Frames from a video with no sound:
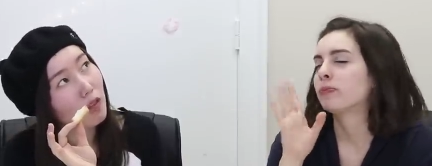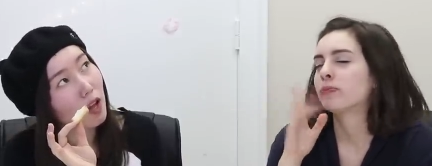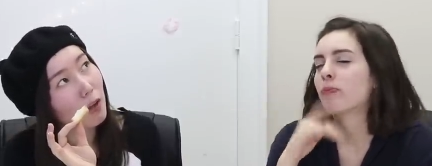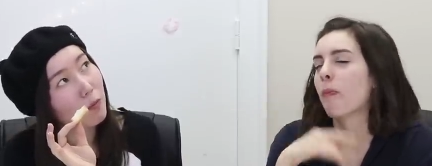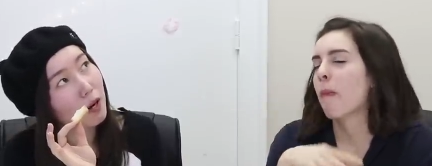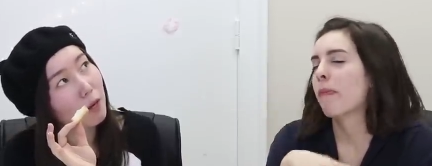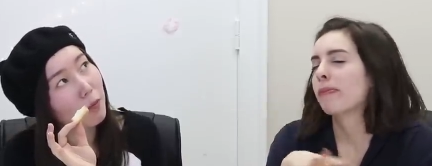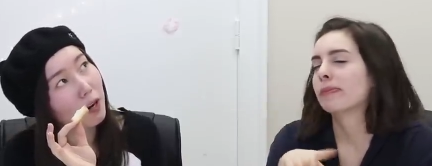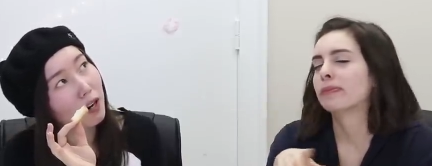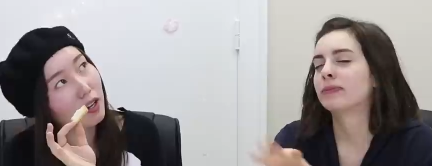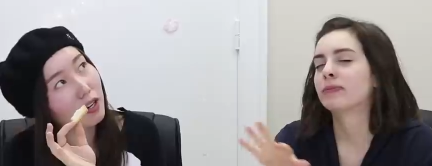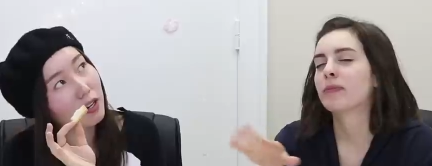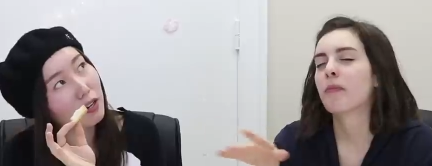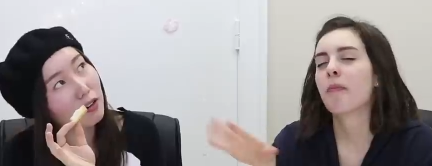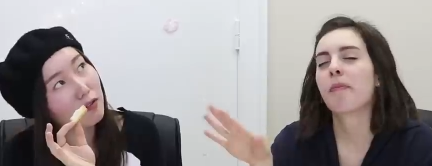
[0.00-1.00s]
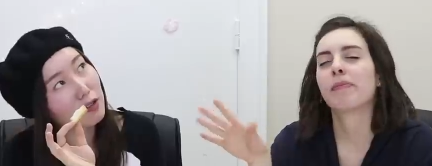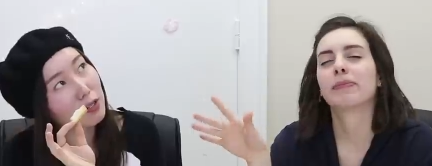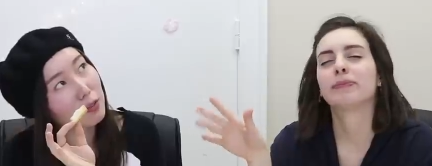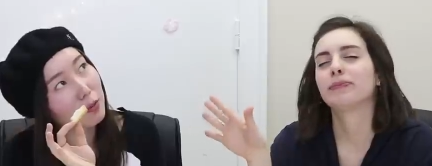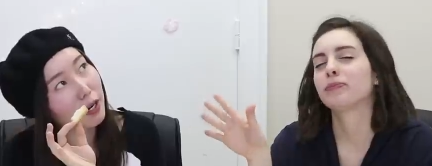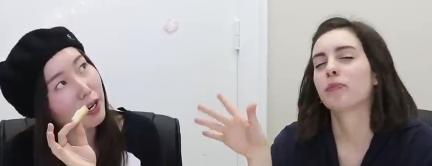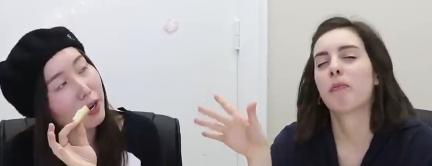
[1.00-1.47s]
Speaker 1: I'm in a parallel
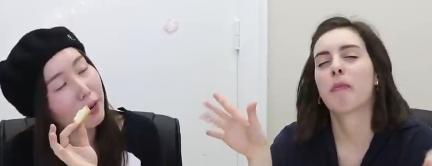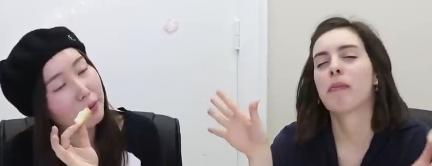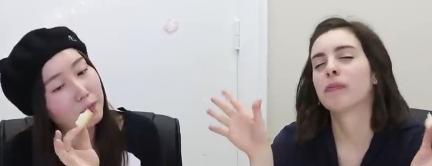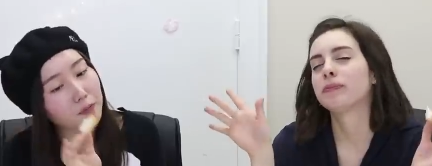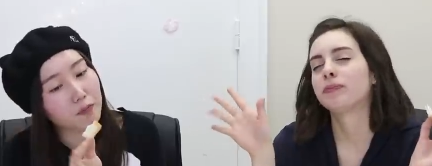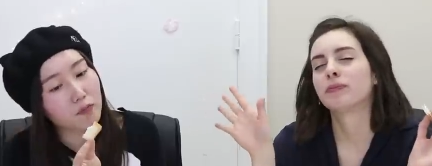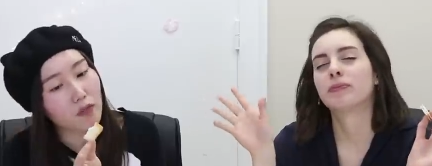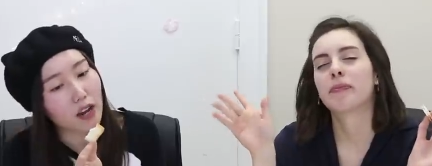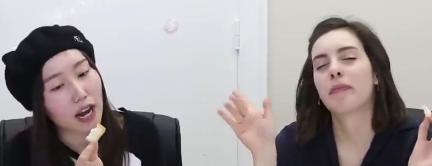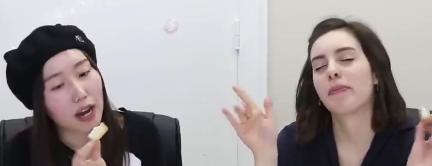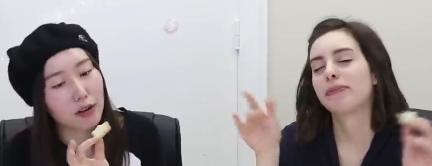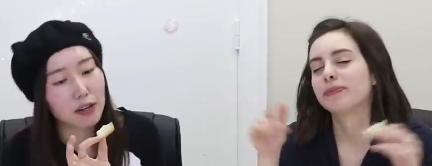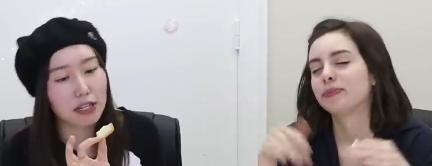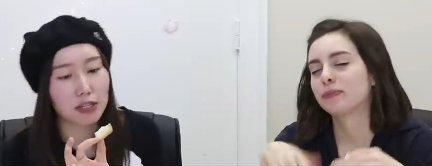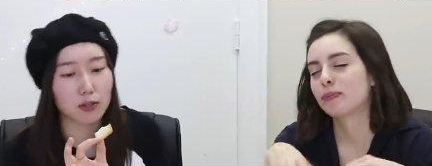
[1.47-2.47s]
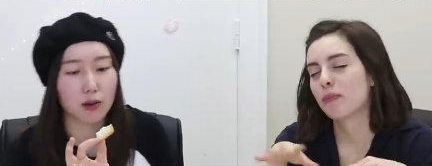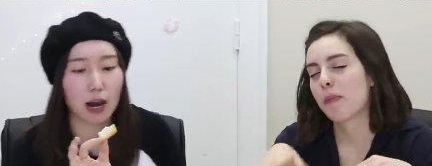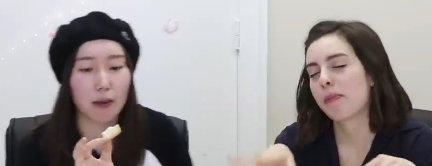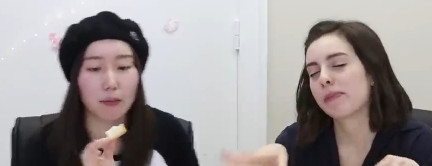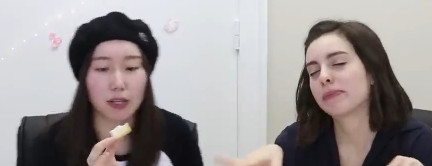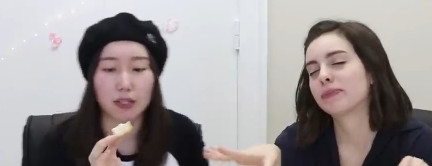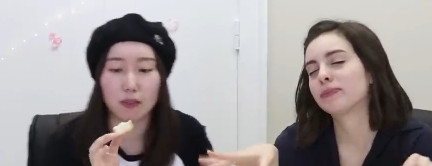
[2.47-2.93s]
universe right now. How do I
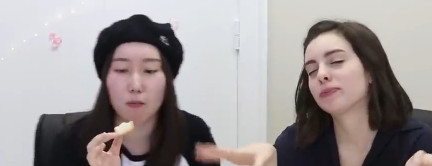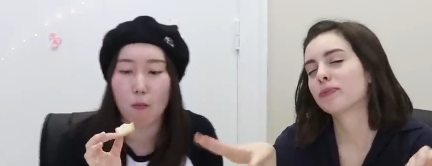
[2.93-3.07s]
describe this?